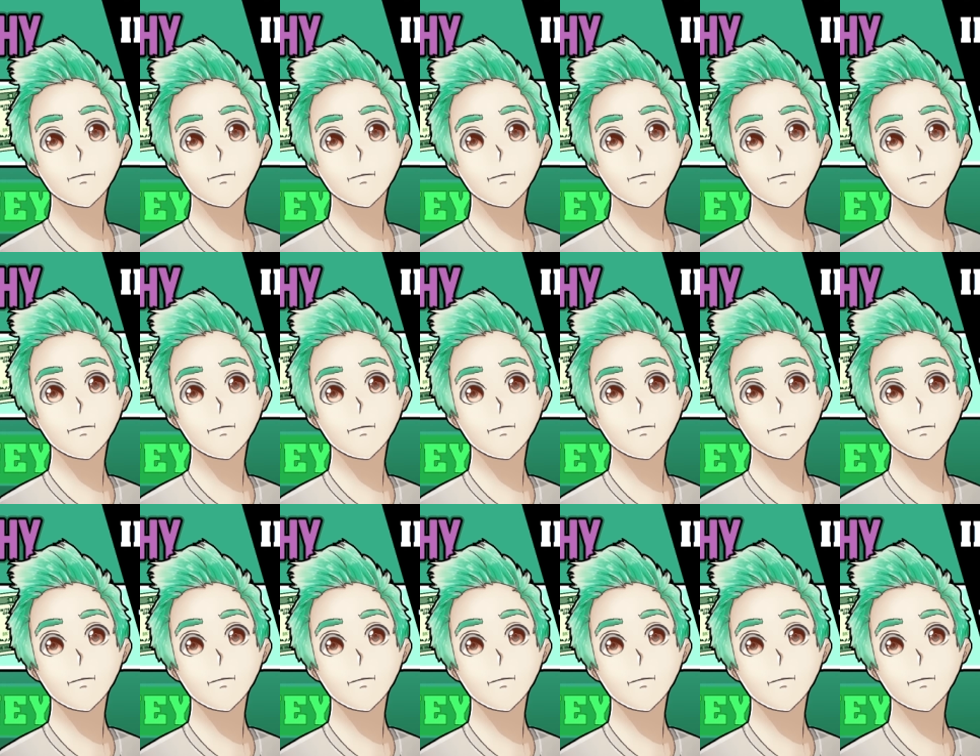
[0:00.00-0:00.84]
I
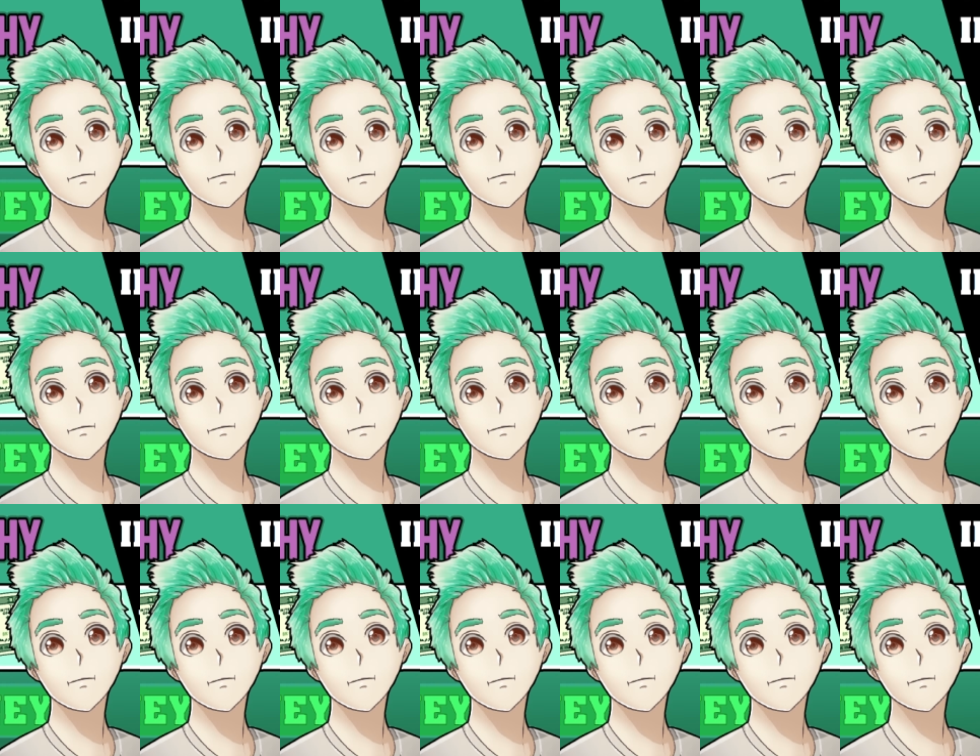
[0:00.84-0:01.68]
instead put some of my
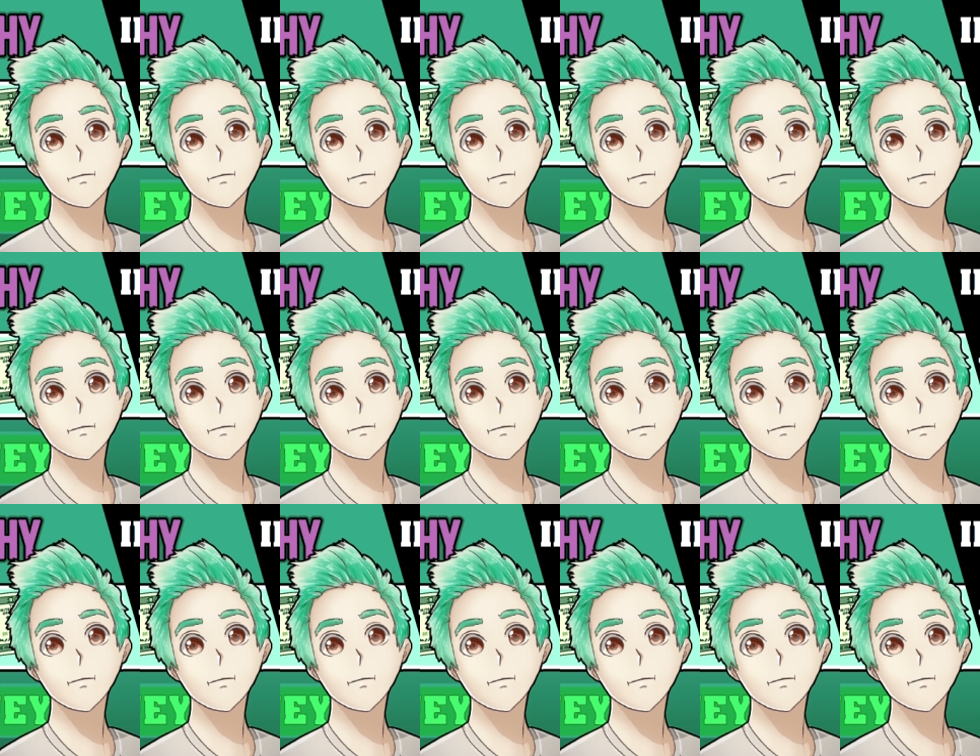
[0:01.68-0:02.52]
down payment money
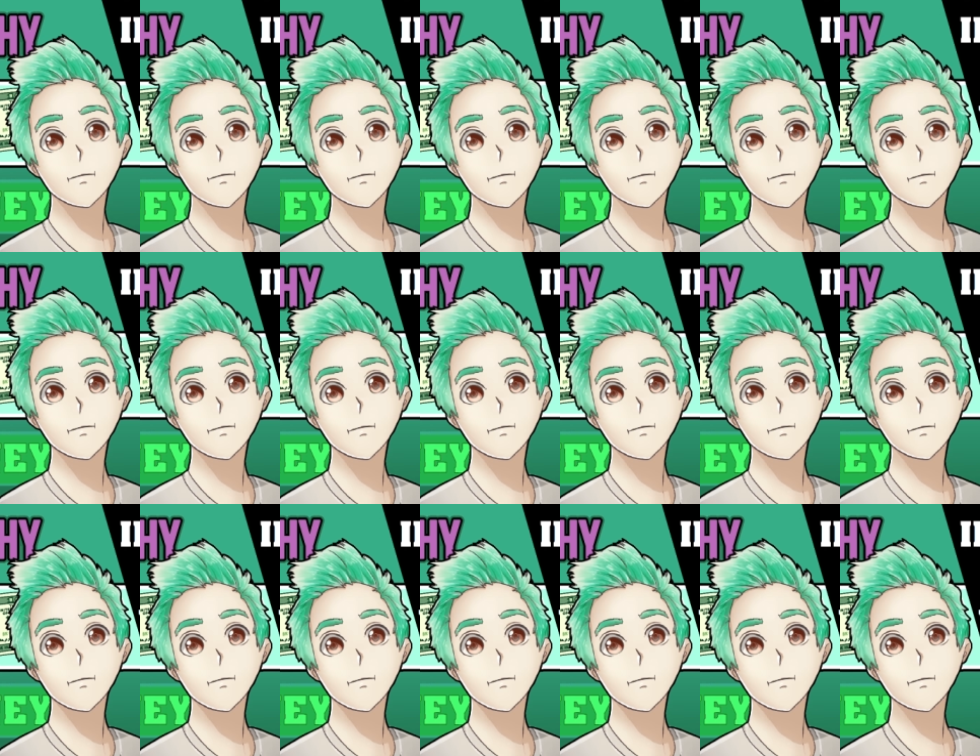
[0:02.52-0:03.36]
that I had
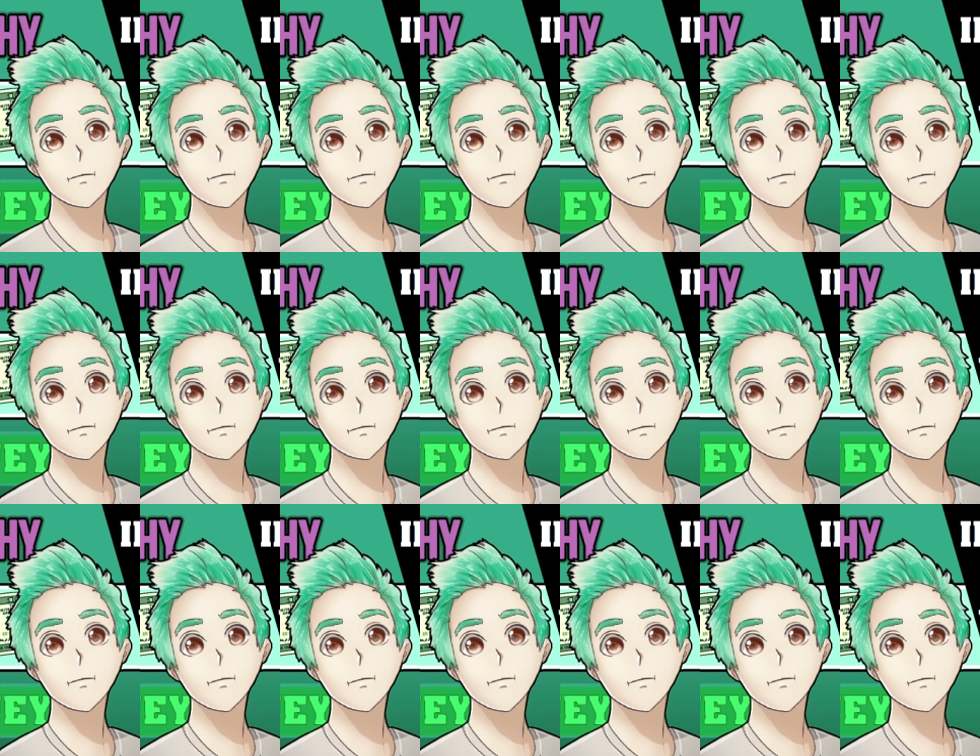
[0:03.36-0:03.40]
saved